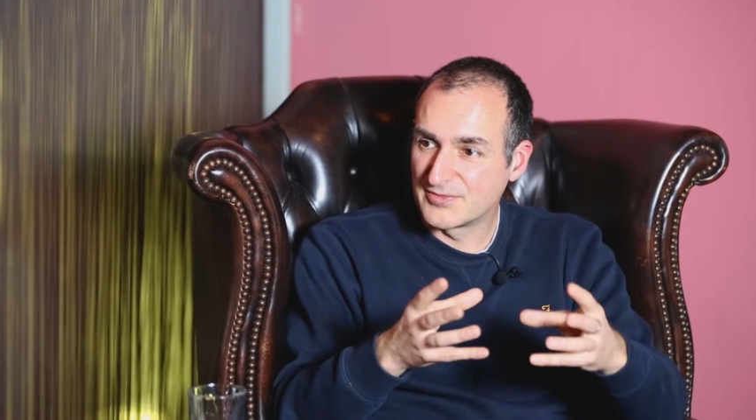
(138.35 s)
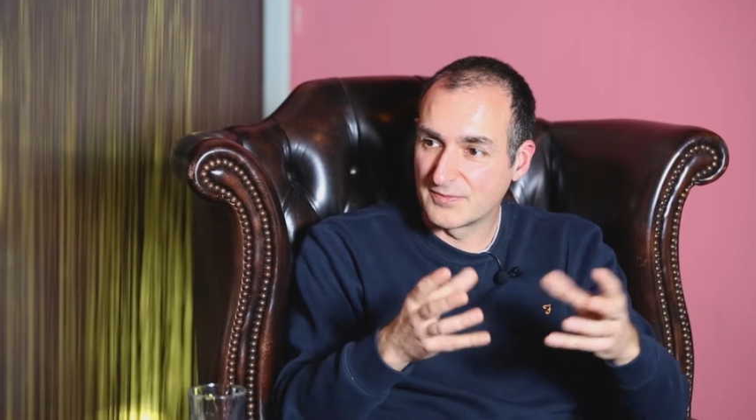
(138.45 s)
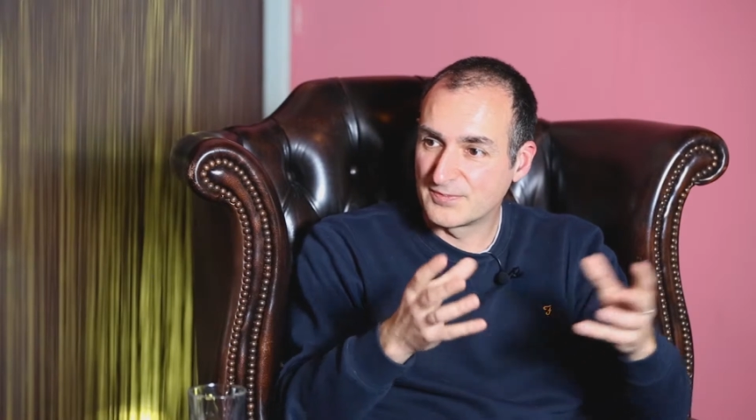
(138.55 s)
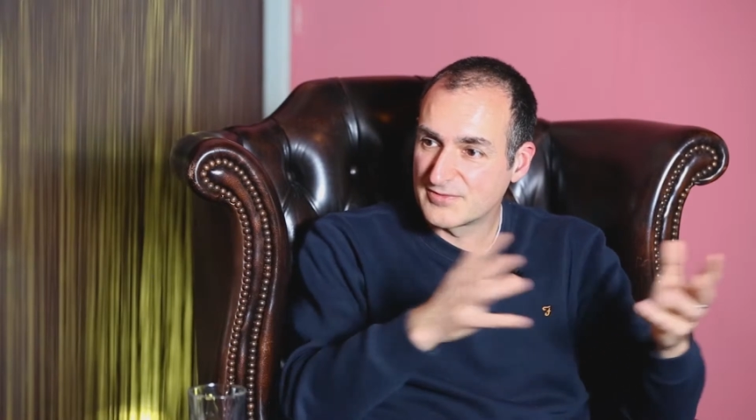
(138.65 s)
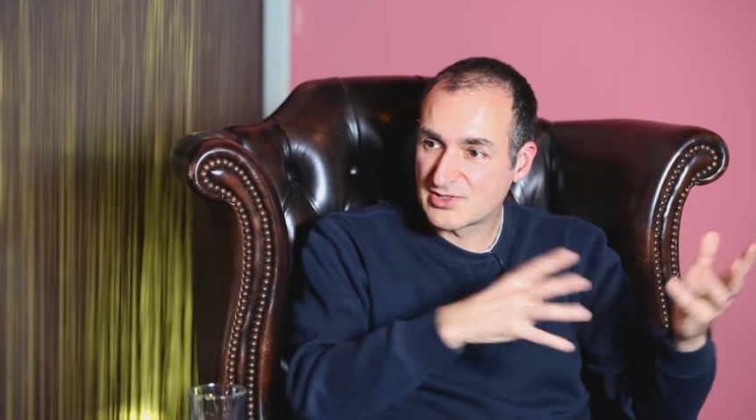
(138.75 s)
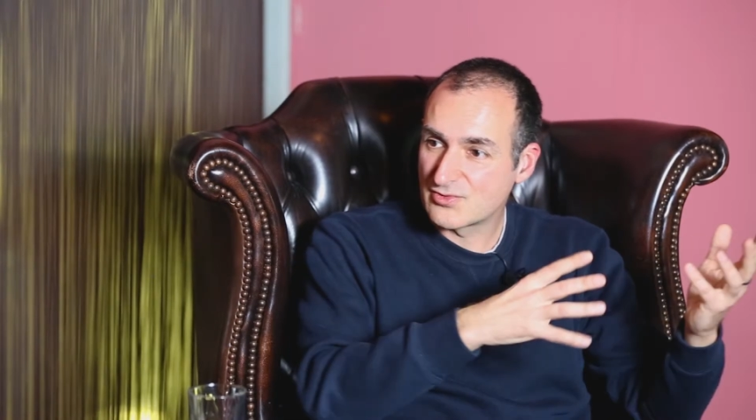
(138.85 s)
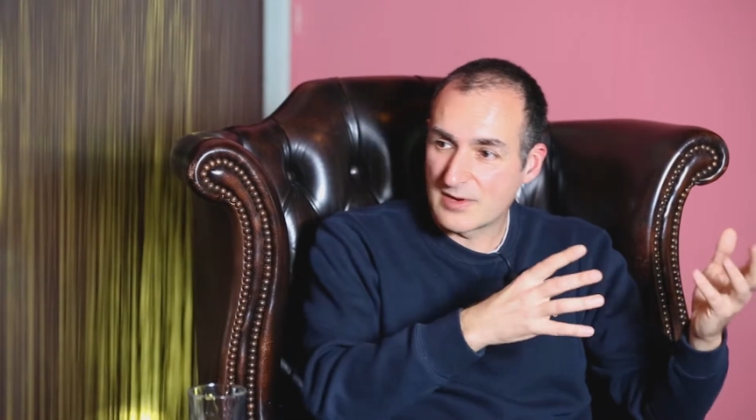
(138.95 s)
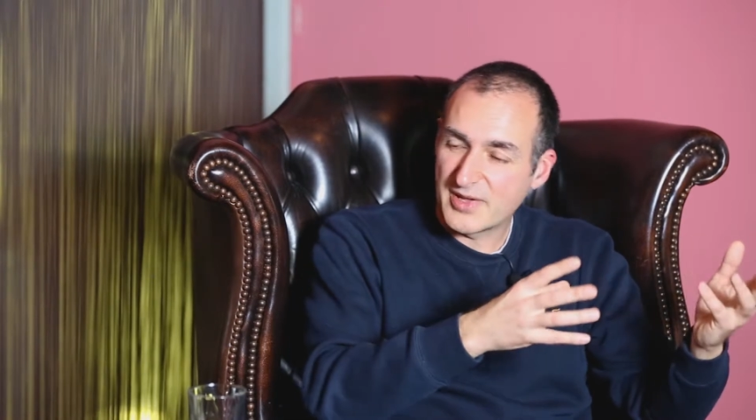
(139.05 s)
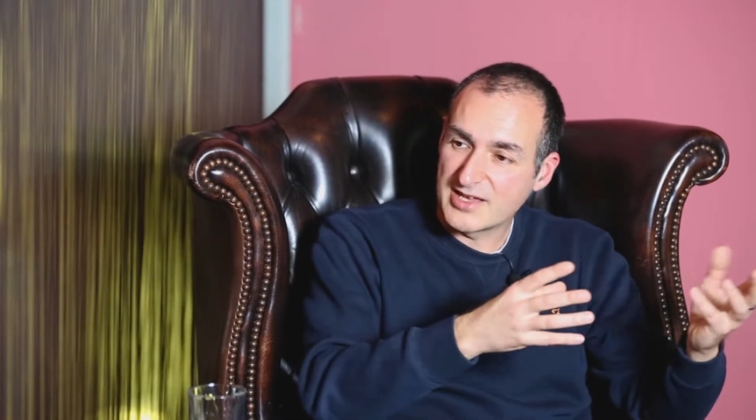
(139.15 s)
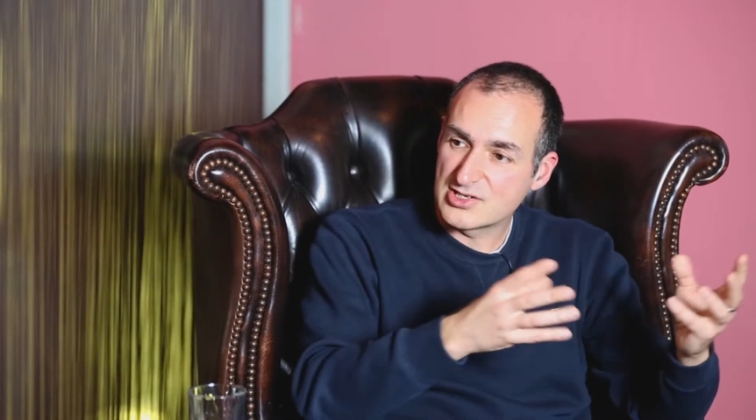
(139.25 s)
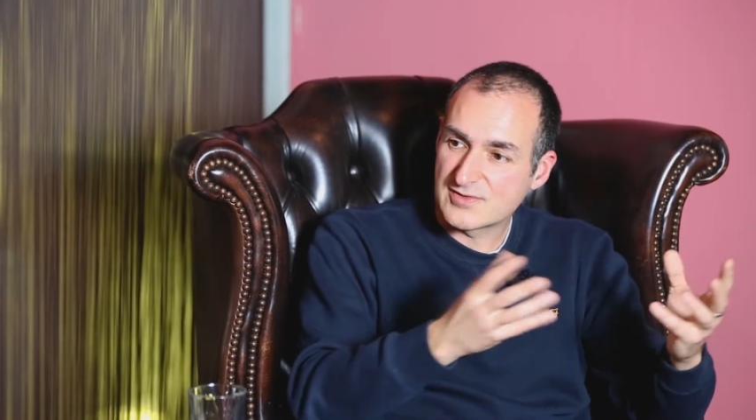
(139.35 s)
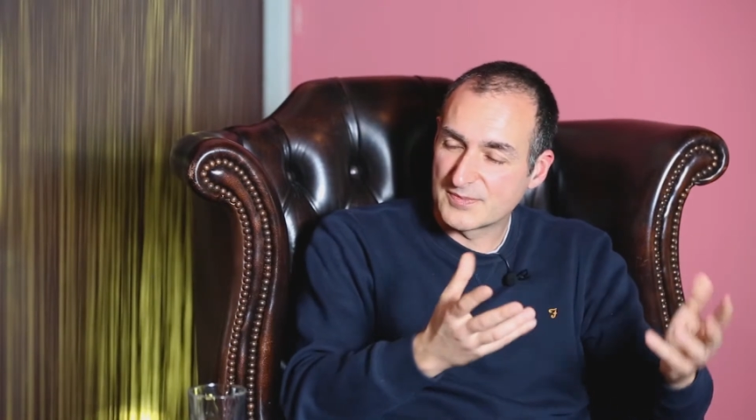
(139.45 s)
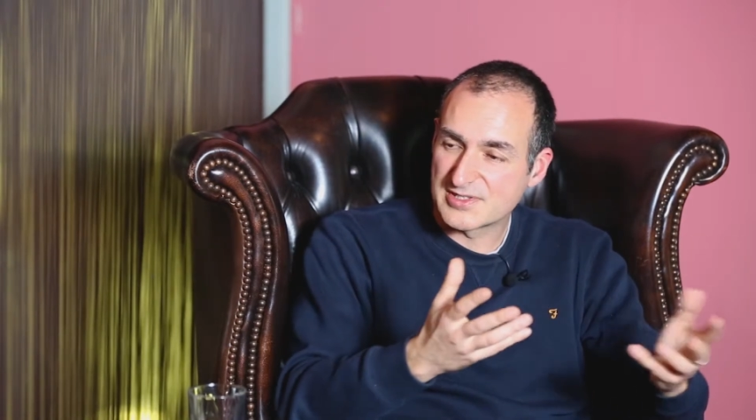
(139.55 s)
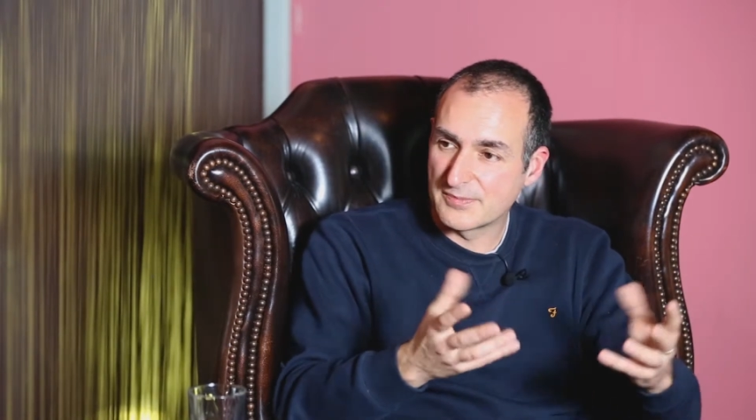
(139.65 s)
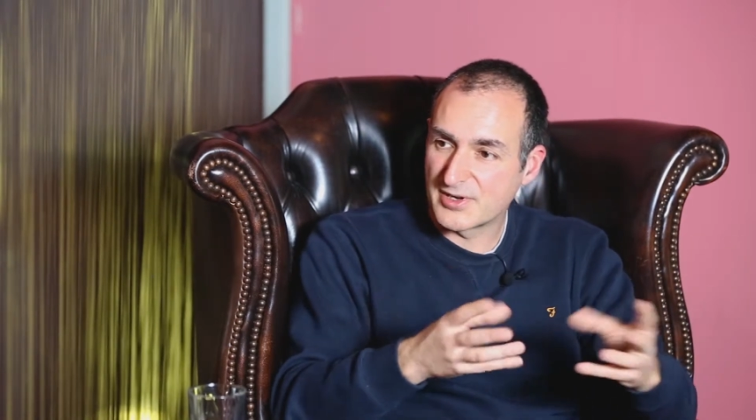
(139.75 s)
the script pages
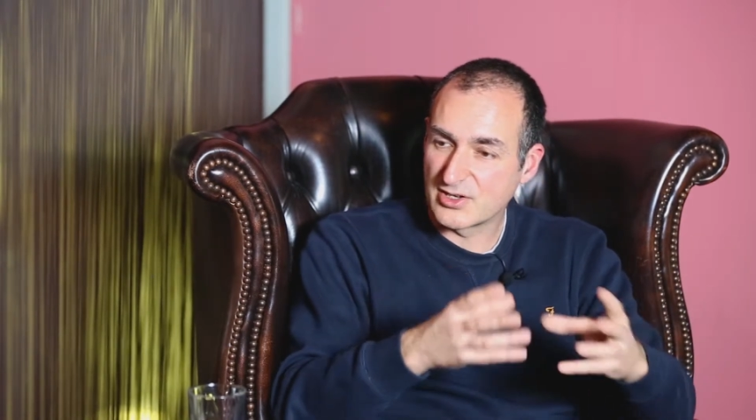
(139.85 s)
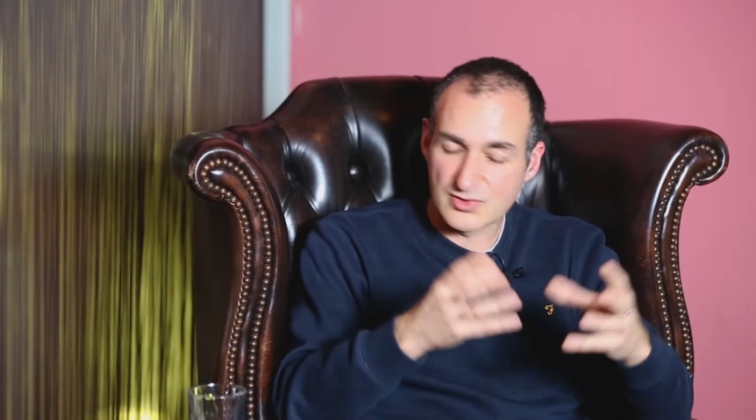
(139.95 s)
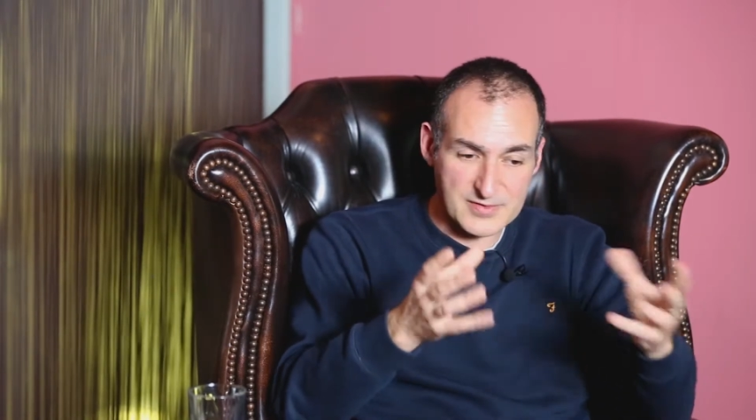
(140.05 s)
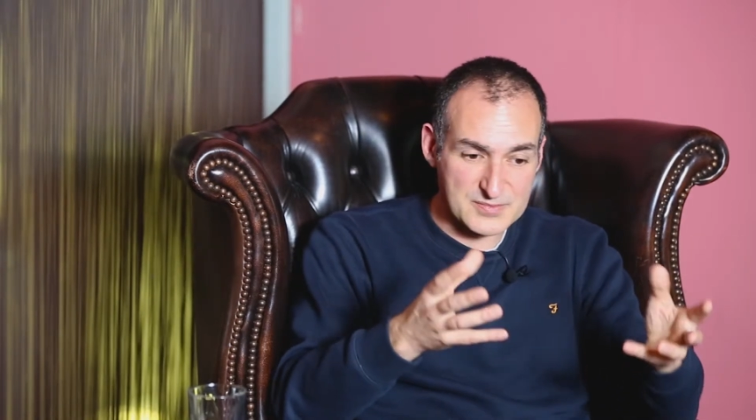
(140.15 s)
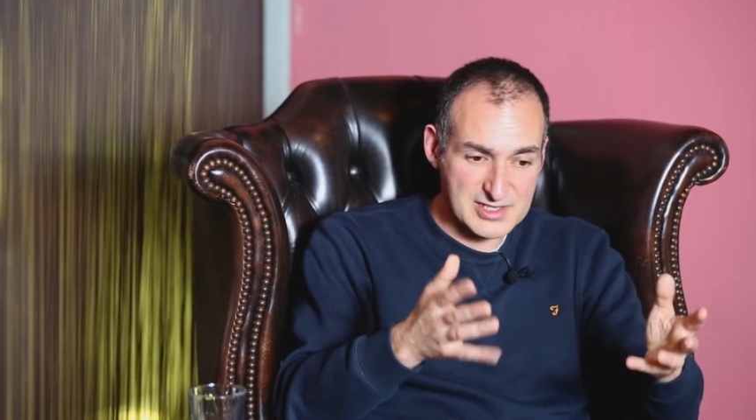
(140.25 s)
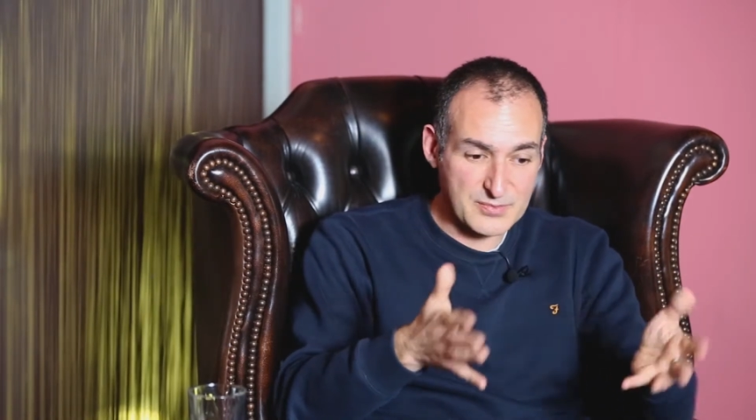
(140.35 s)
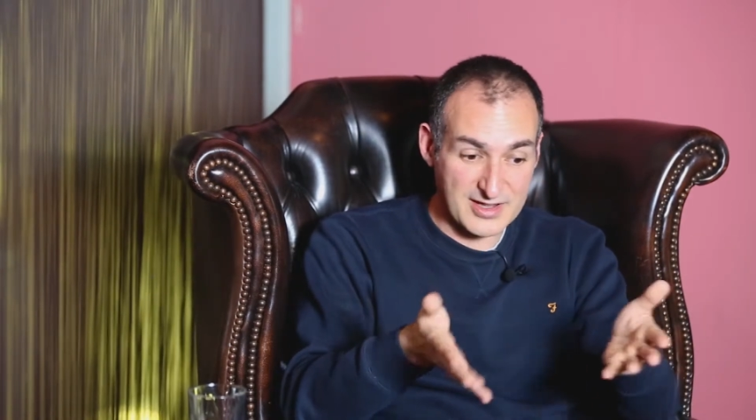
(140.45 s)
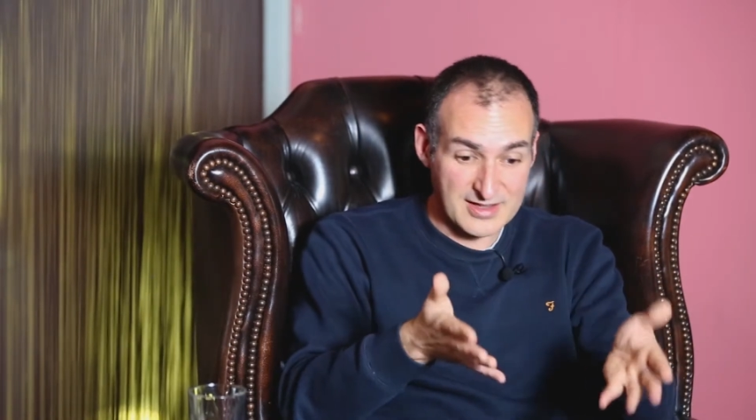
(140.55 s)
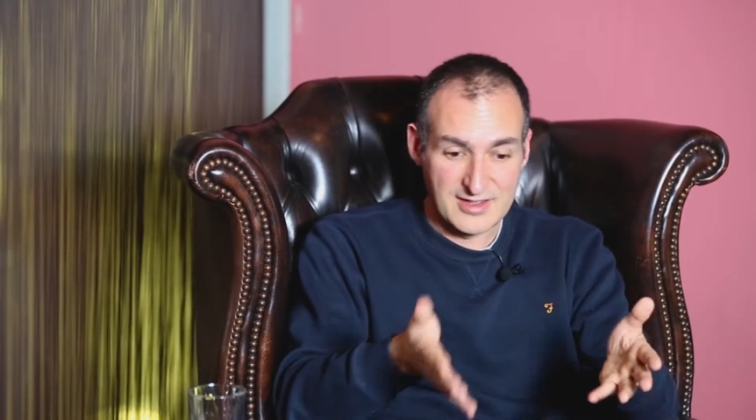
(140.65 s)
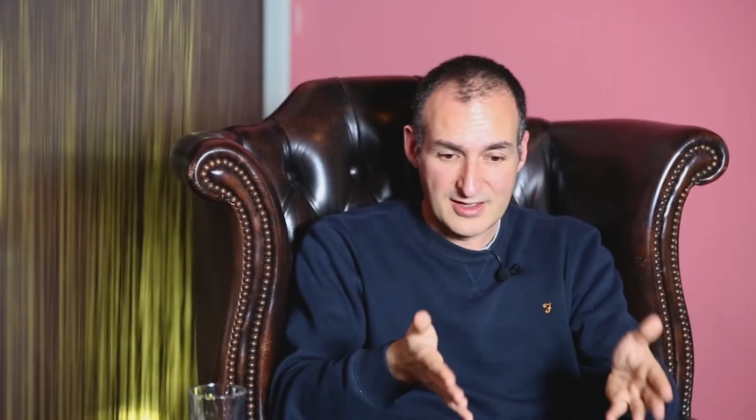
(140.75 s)
from somebody or from somewhere,